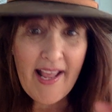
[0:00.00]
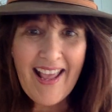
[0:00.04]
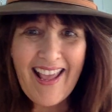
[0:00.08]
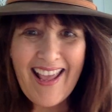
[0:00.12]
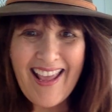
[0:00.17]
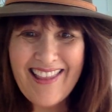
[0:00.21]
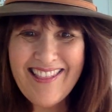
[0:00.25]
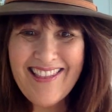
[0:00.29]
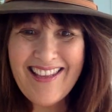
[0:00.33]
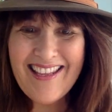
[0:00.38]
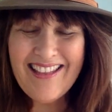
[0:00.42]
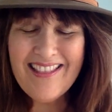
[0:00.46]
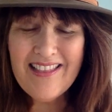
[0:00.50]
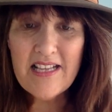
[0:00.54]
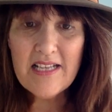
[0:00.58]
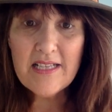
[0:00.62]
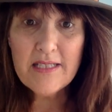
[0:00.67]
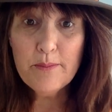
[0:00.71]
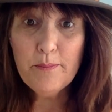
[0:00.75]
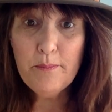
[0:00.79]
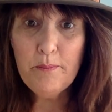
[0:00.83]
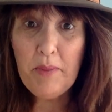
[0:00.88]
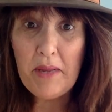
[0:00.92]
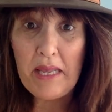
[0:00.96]
and then
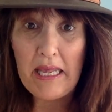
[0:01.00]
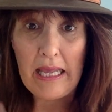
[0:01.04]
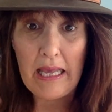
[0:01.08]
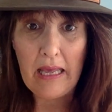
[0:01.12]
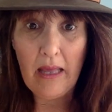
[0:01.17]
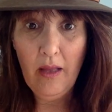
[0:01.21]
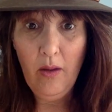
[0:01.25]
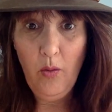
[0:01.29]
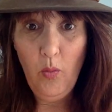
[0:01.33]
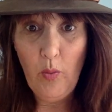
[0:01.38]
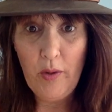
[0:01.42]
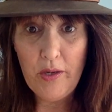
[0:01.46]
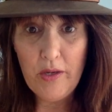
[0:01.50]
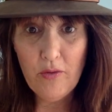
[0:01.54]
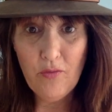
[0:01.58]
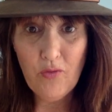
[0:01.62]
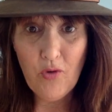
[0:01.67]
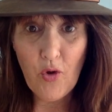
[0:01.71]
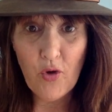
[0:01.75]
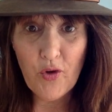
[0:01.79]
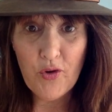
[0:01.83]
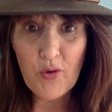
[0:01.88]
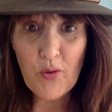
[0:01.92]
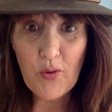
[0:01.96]
there's bear when you've
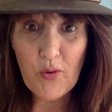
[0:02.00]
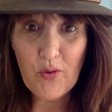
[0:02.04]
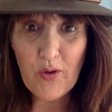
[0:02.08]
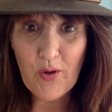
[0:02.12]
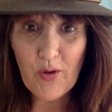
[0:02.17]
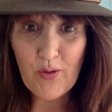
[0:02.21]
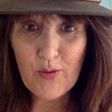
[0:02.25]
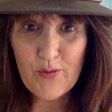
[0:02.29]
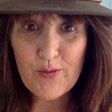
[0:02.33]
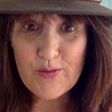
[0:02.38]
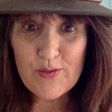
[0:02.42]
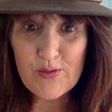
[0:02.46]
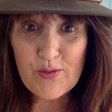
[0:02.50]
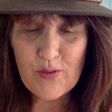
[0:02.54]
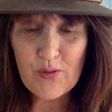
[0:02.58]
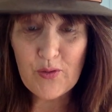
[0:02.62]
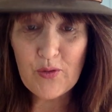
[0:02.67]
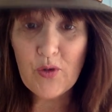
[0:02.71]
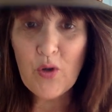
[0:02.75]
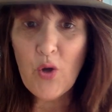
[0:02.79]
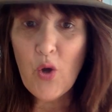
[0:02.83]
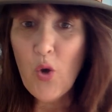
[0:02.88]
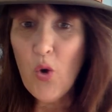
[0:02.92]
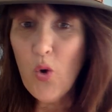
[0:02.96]
got no clothes
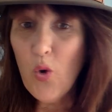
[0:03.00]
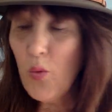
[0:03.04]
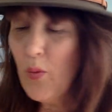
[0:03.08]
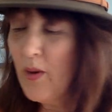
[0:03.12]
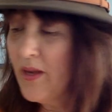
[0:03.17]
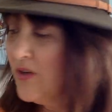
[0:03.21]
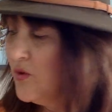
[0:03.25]
on or when